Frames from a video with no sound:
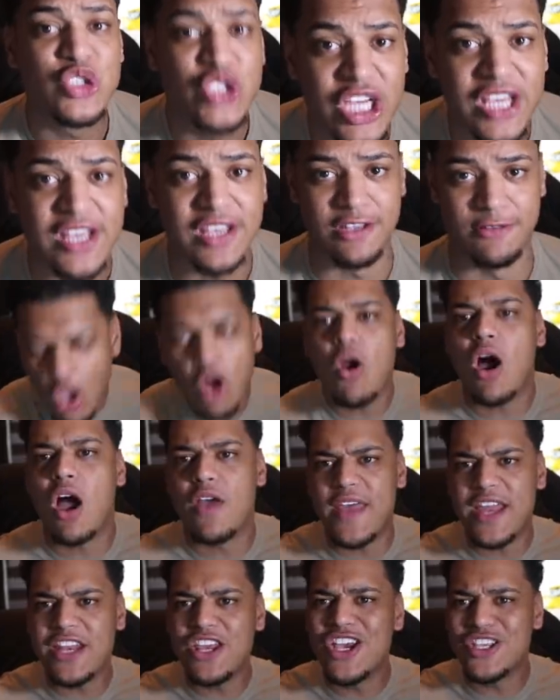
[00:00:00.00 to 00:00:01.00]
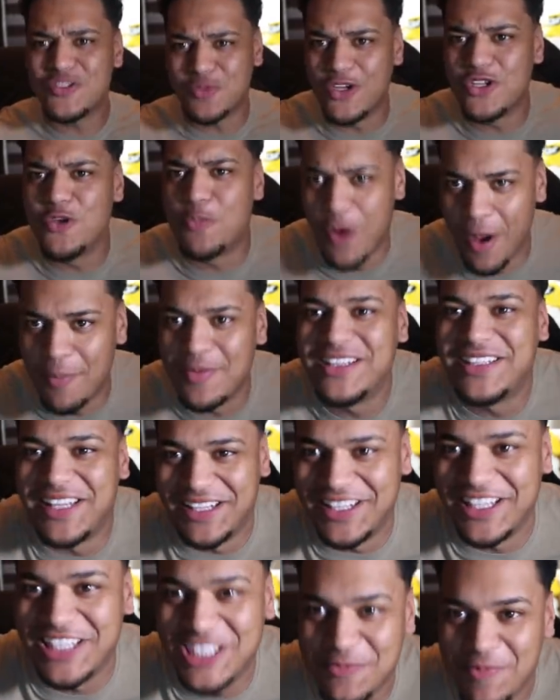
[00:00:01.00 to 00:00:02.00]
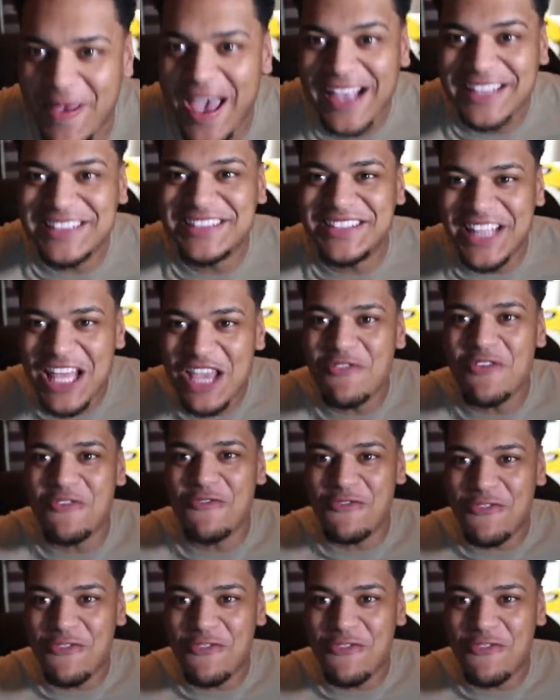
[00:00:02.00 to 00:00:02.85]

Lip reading: G. All right, then here's one you probably didn't expect. Stephen